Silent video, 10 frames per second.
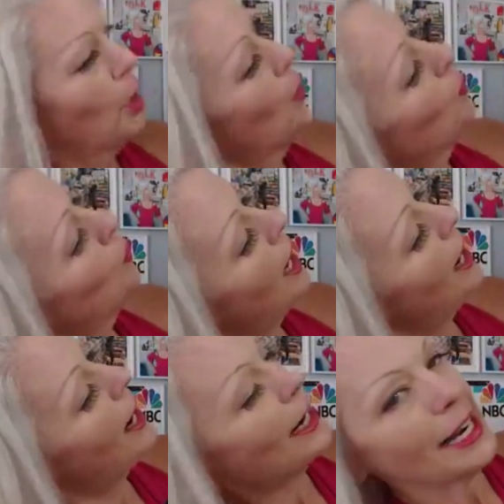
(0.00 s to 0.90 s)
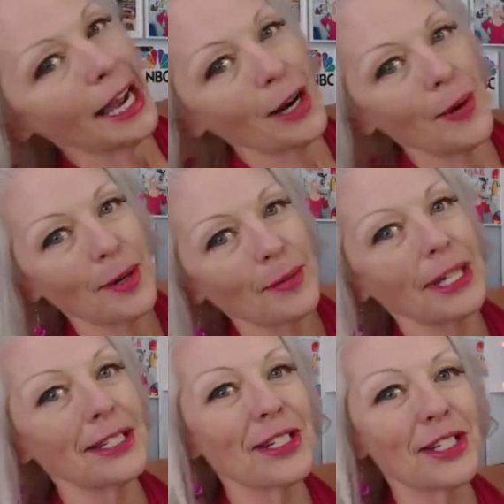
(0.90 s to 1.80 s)
What? I don't want to
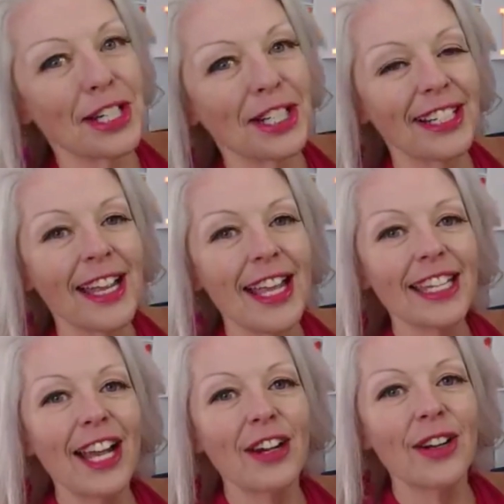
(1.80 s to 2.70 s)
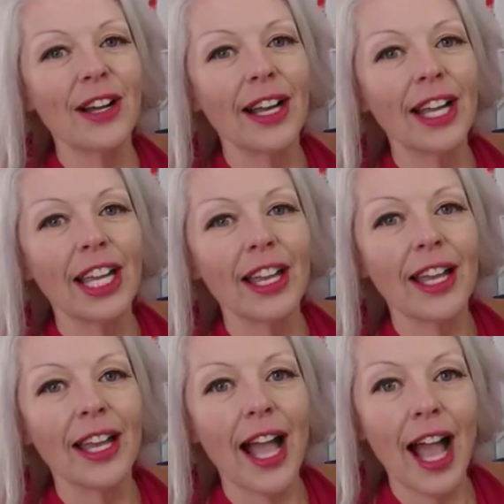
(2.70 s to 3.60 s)
be eating sugar. Now,
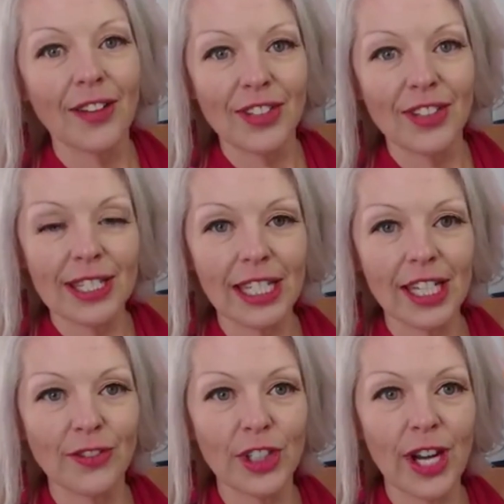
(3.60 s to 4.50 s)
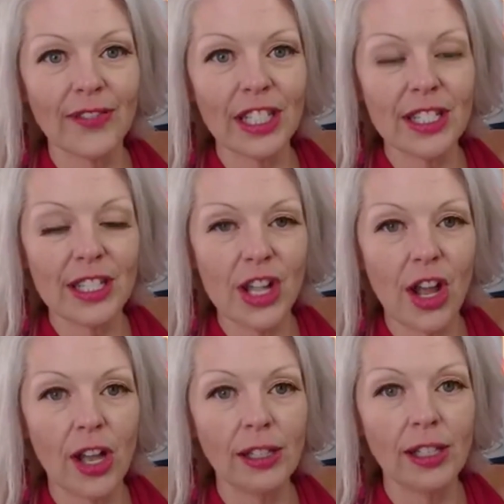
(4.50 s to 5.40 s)
obviously, if you're having a
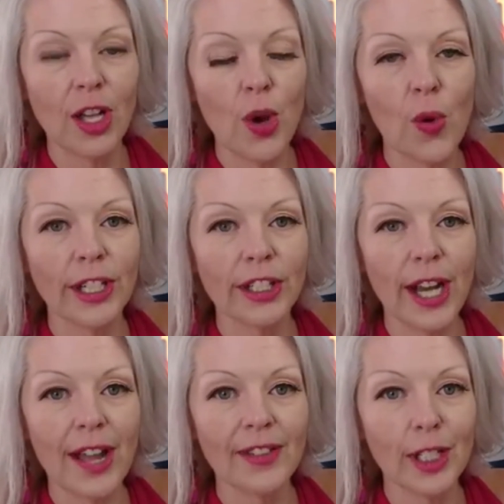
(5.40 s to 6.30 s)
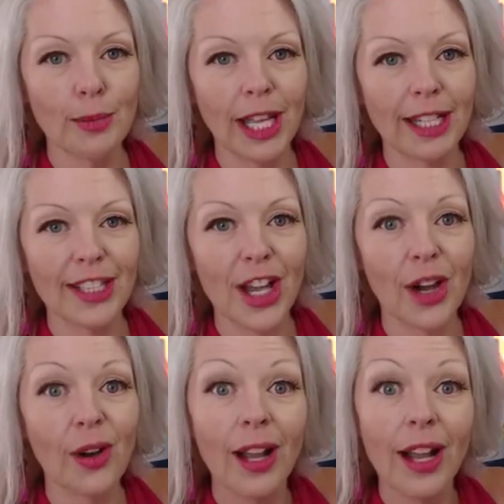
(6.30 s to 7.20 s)
stall or you're having a
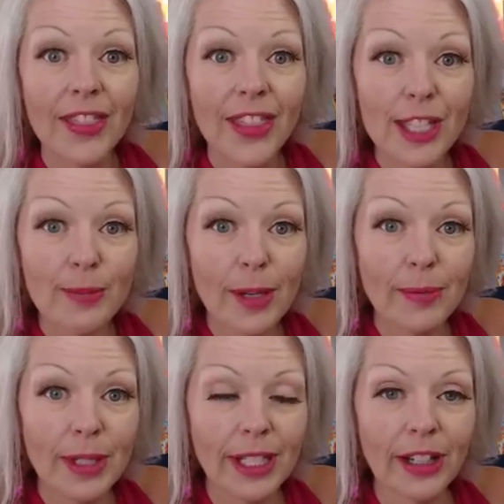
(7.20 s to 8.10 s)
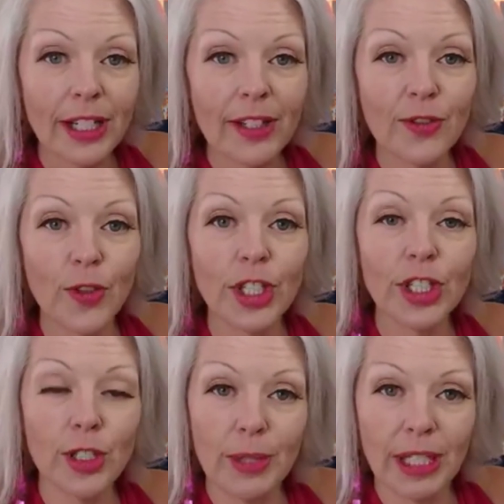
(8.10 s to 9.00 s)
plateau, this might be an area for
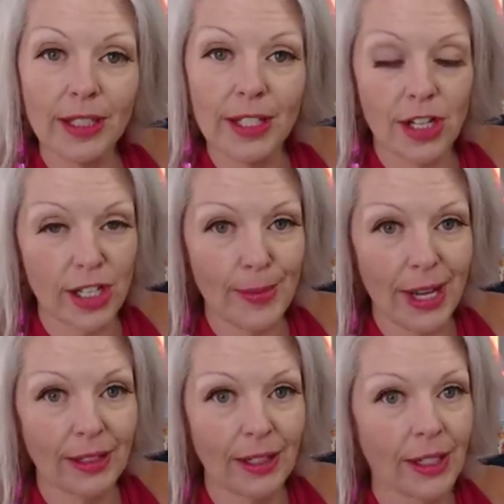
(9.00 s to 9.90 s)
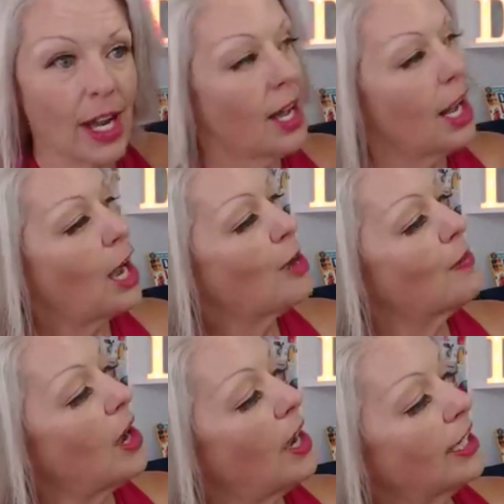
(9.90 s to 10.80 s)
you to be concerned about.
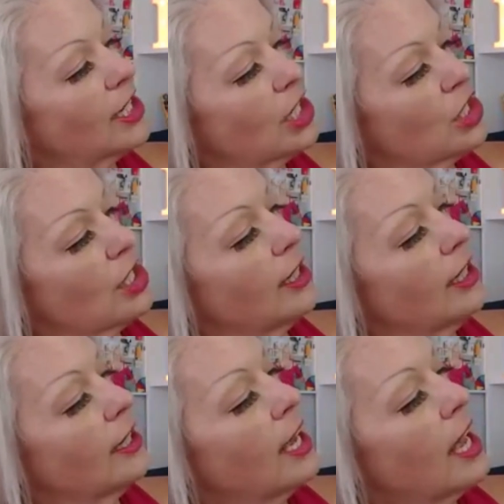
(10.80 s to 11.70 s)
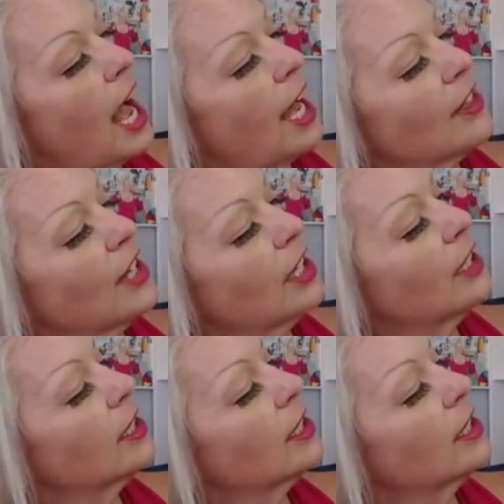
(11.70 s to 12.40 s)
Additionally, I think